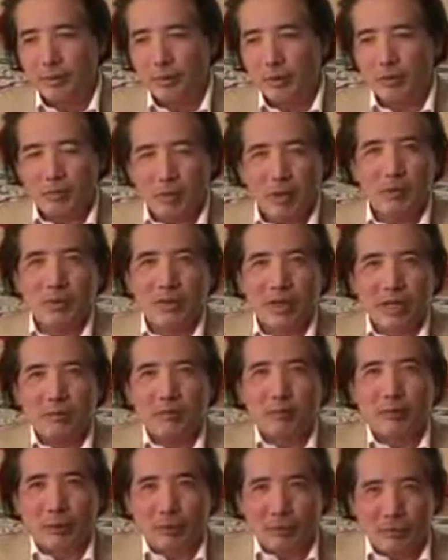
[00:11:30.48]
when people
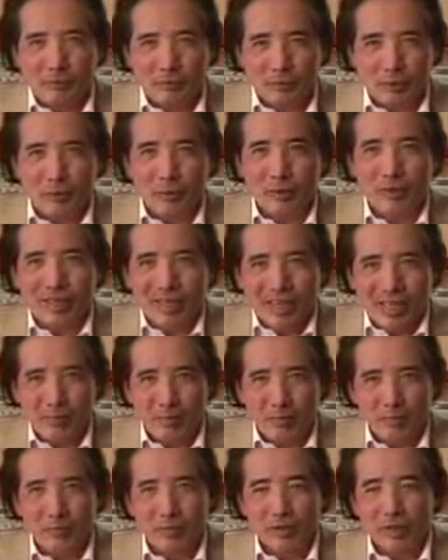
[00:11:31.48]
had problems with
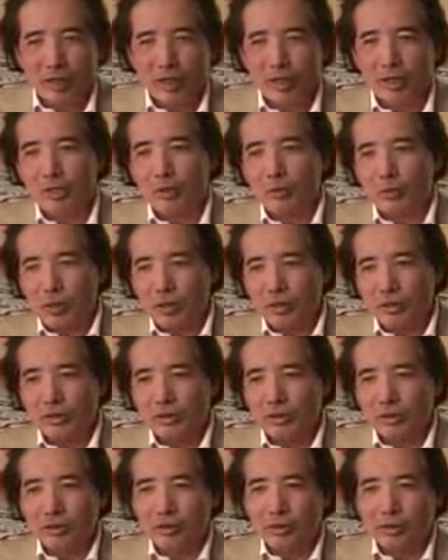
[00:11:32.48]
him, it
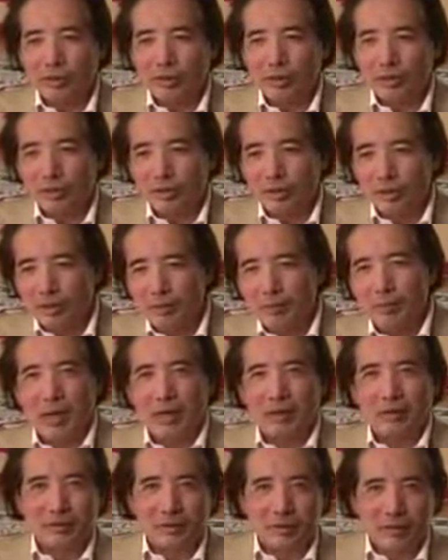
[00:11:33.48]
was
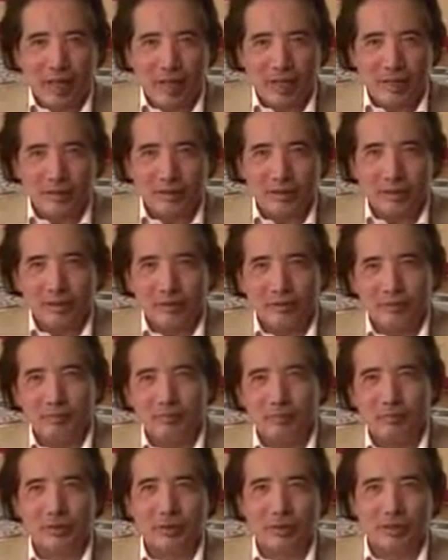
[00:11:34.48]
about that,
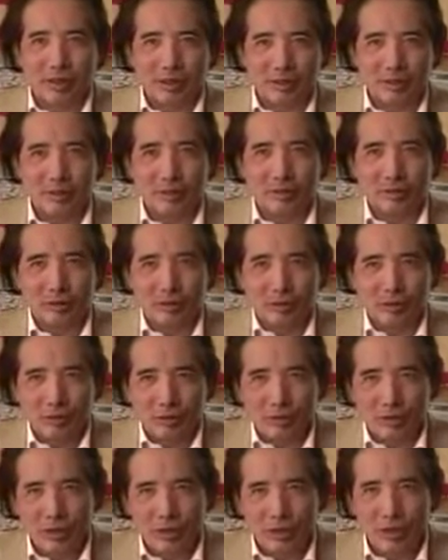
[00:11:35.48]
you know,
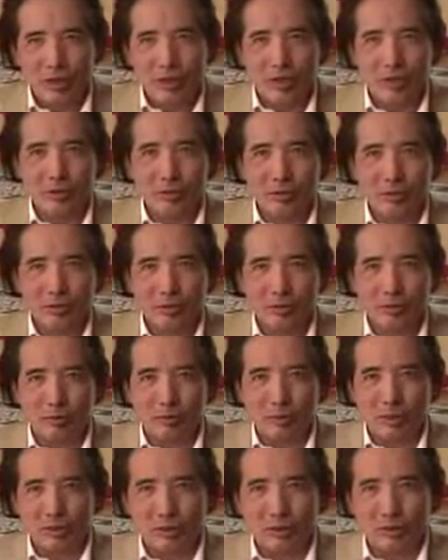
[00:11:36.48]
he
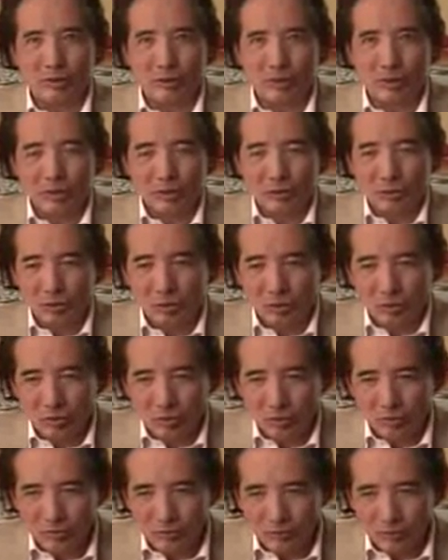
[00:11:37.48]
was trying to
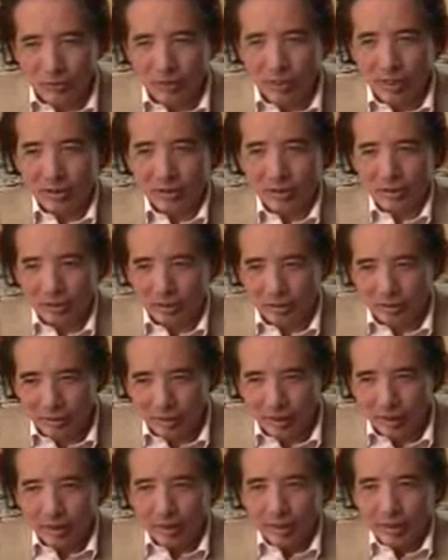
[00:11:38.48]
sort of get the
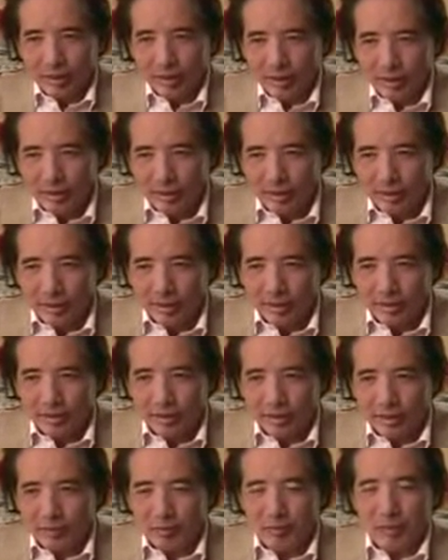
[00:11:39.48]

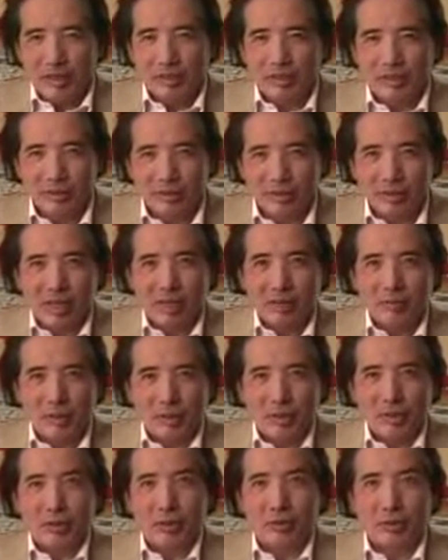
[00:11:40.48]
Tibetan
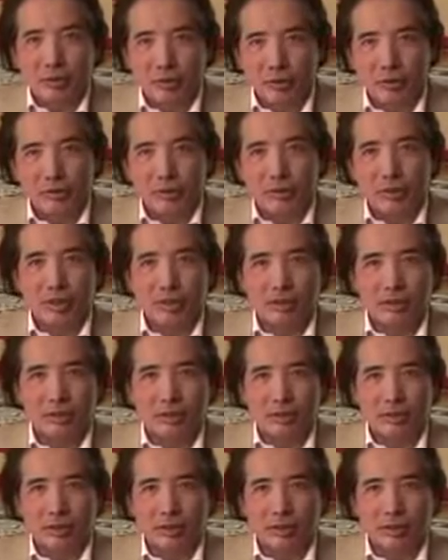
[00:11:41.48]
Dharma across,
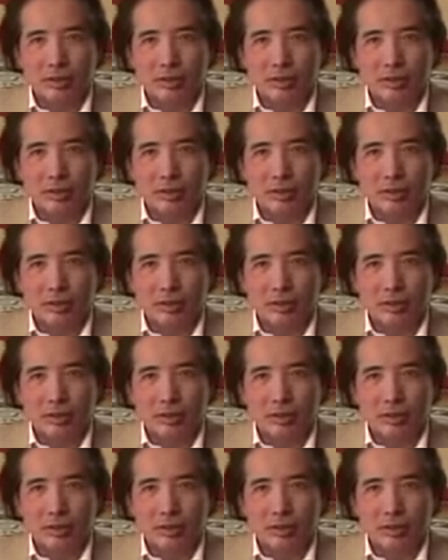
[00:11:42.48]
and